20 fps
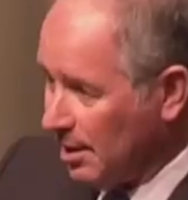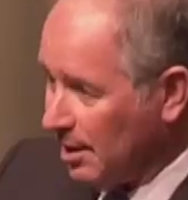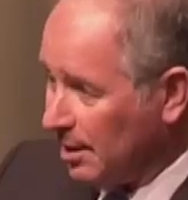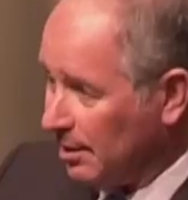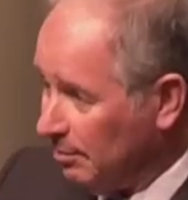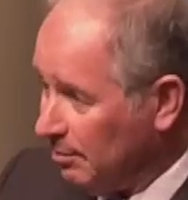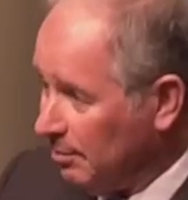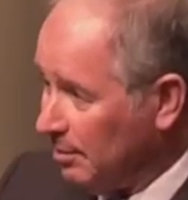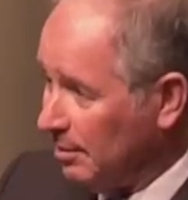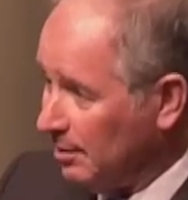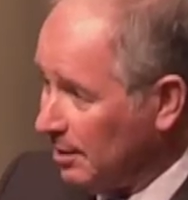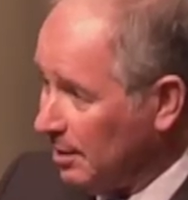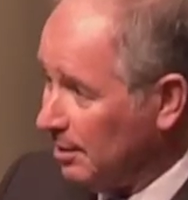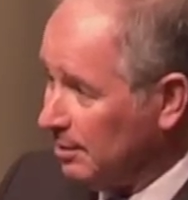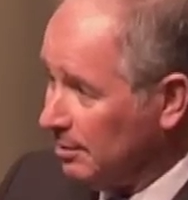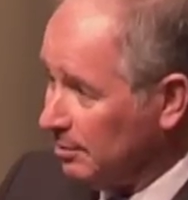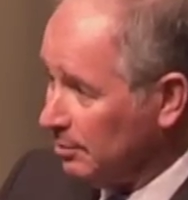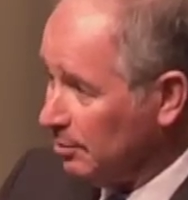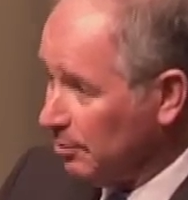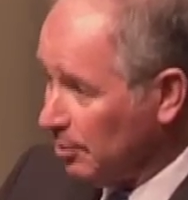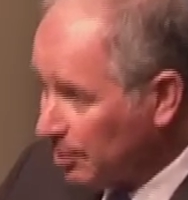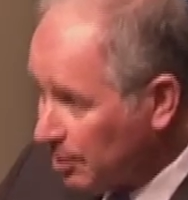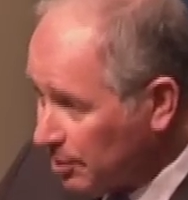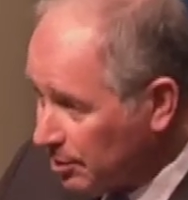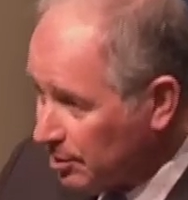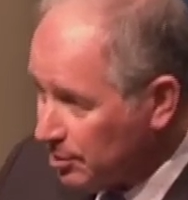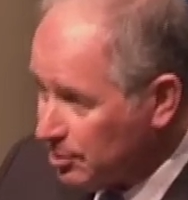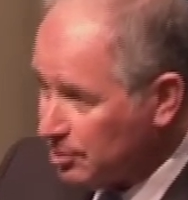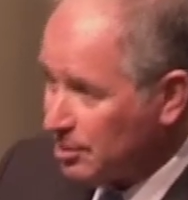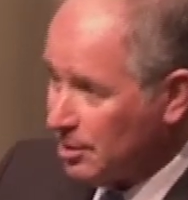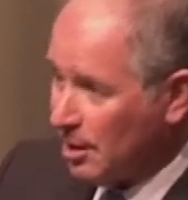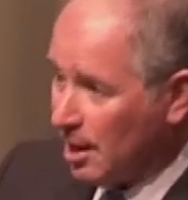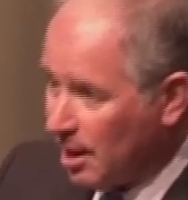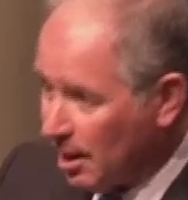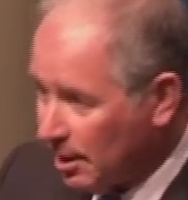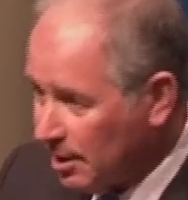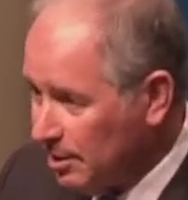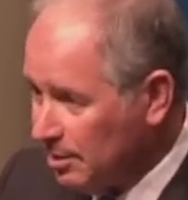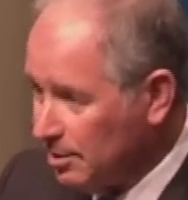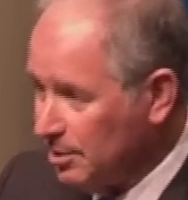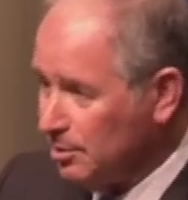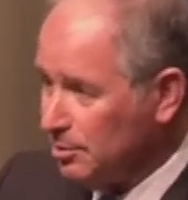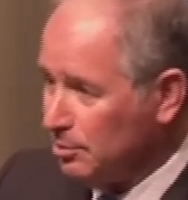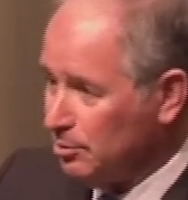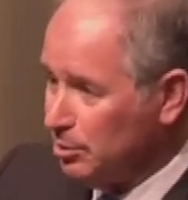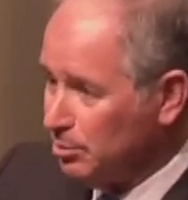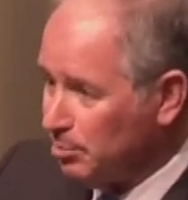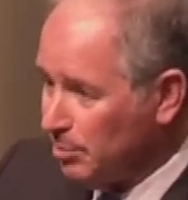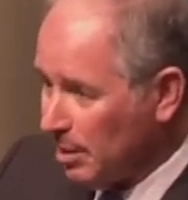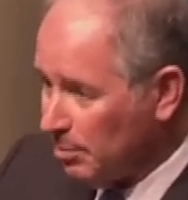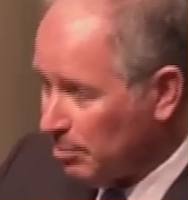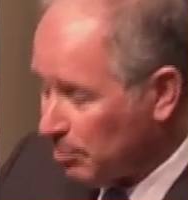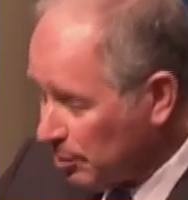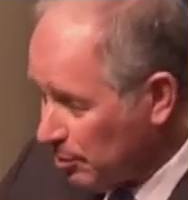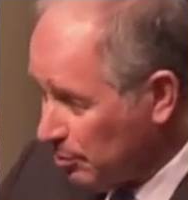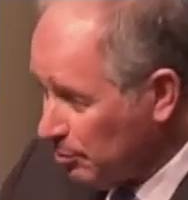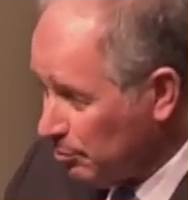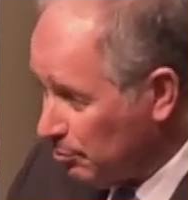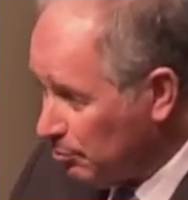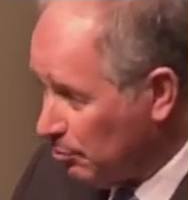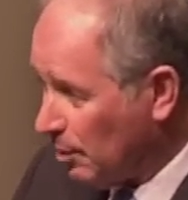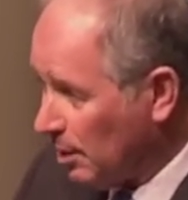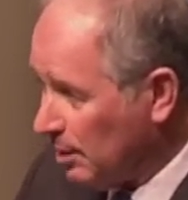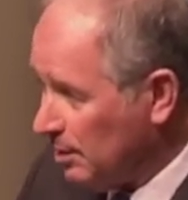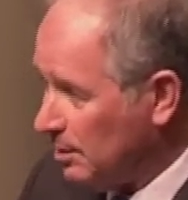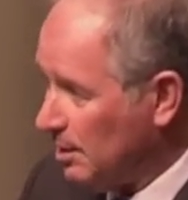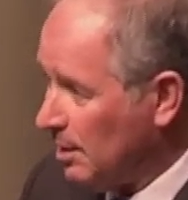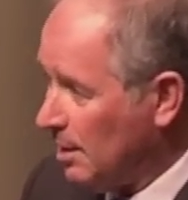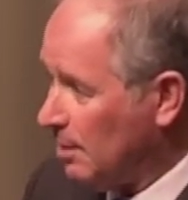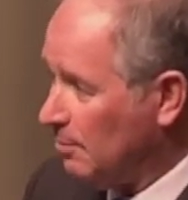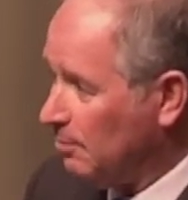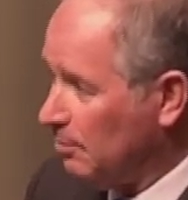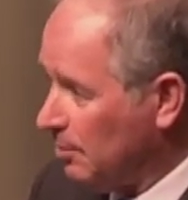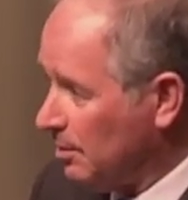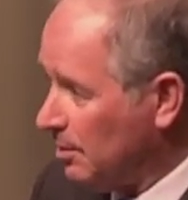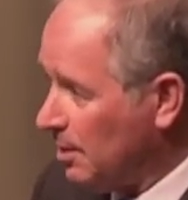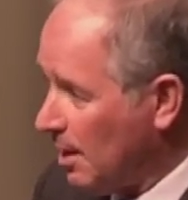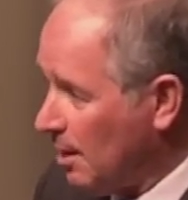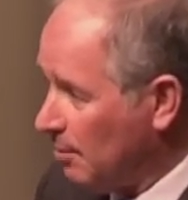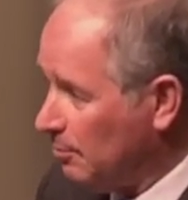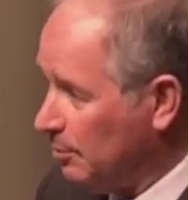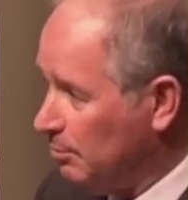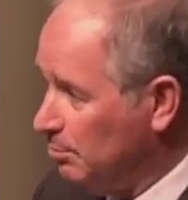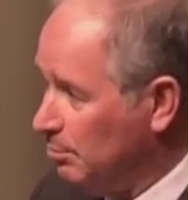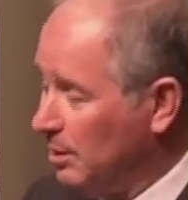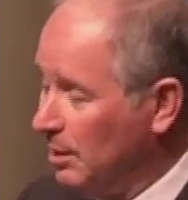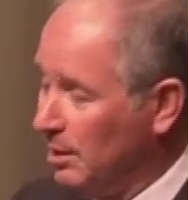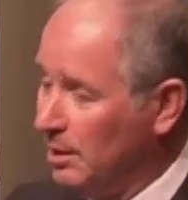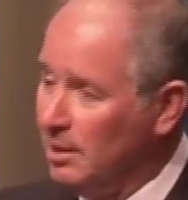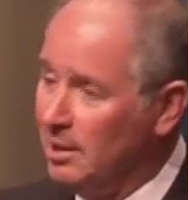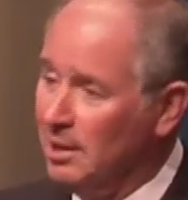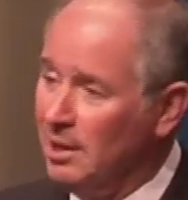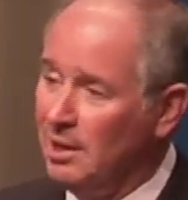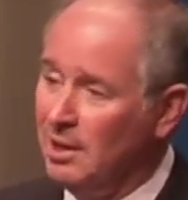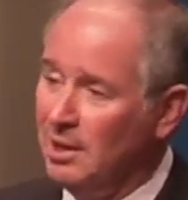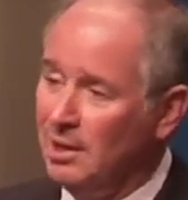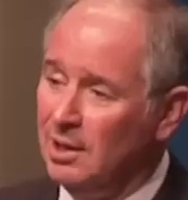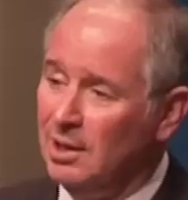and, and look at the stock in the newspaper and you'd write down what that would be.